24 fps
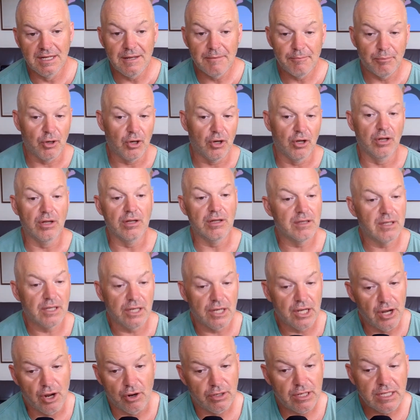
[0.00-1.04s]
But,
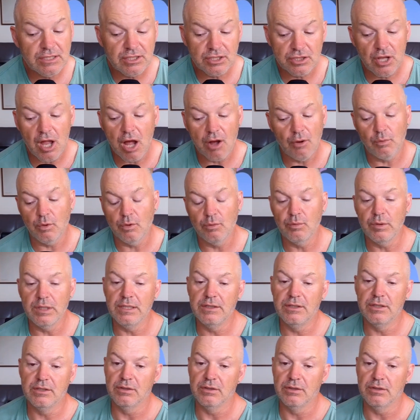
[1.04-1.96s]
that's not what we do.